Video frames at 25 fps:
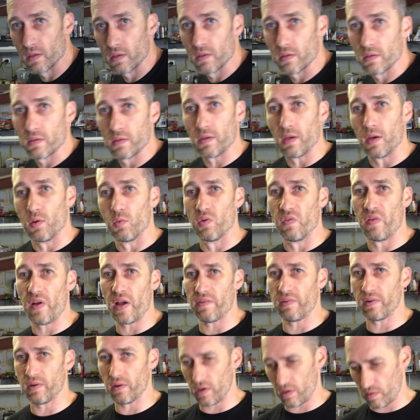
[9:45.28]
So with
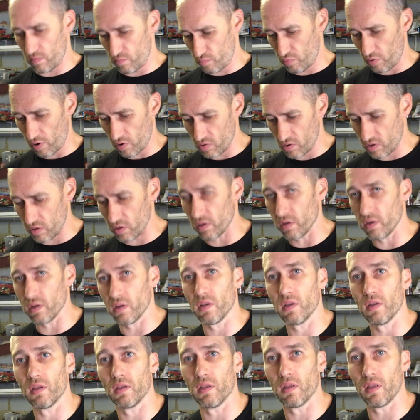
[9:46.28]
having broken
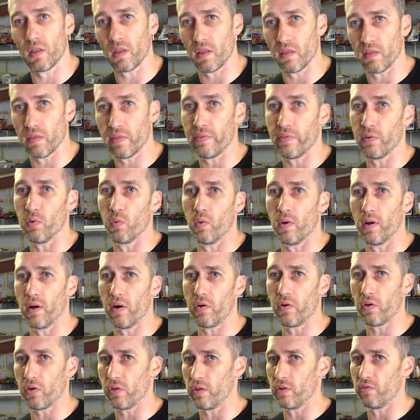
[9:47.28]
the
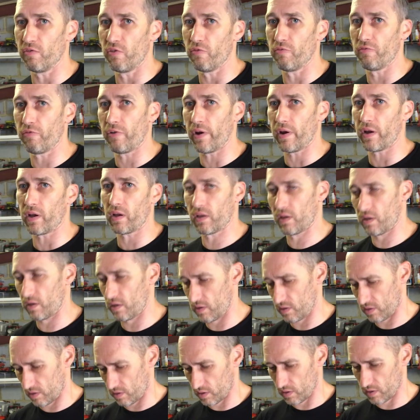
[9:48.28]
weld on the roof rack,
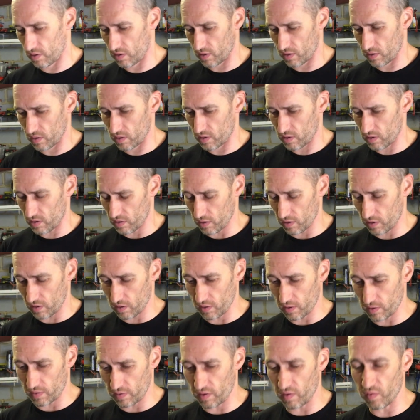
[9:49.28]
I've made
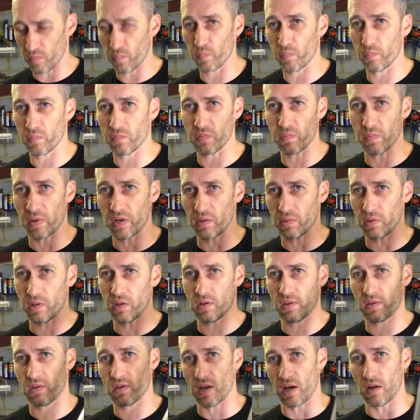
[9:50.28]
a couple
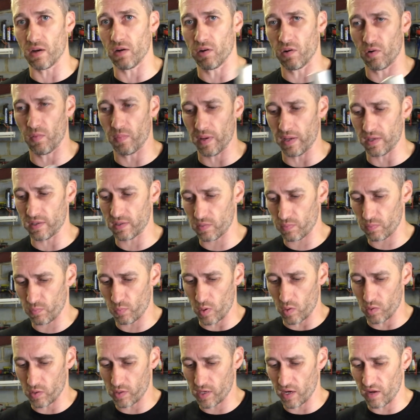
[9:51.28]
of little bits to
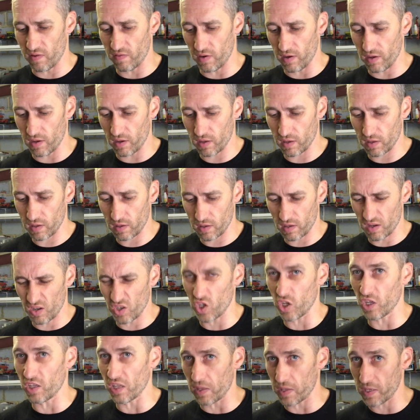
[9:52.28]
weld together.
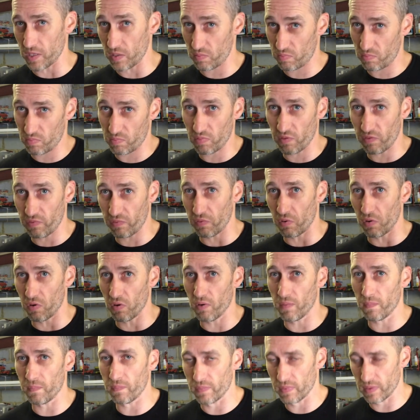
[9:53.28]
Should have done this before.